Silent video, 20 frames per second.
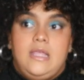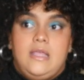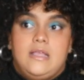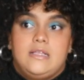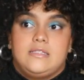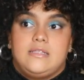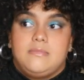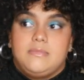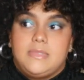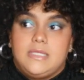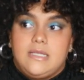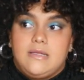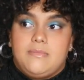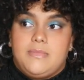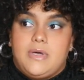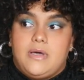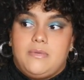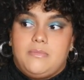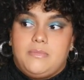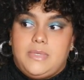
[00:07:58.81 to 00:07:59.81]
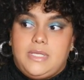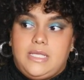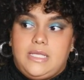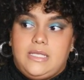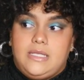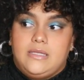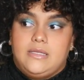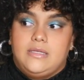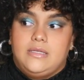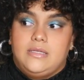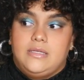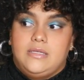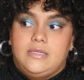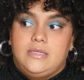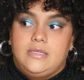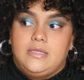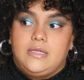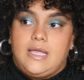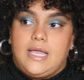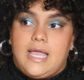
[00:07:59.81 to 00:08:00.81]
something about me,
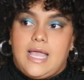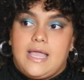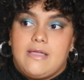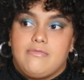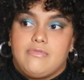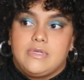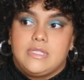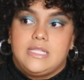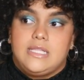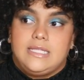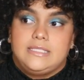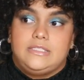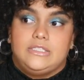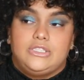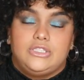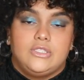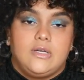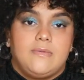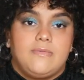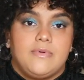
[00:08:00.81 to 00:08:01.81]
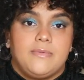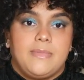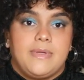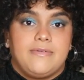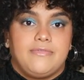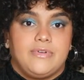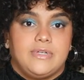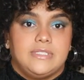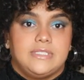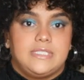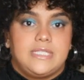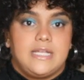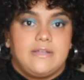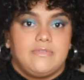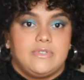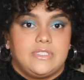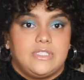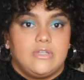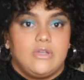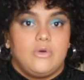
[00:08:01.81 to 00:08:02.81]
I really like to show up for my friends in every
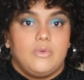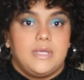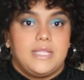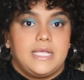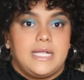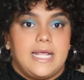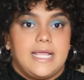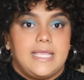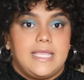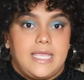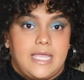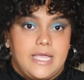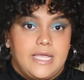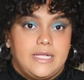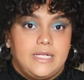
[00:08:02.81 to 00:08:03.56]
single way that I can.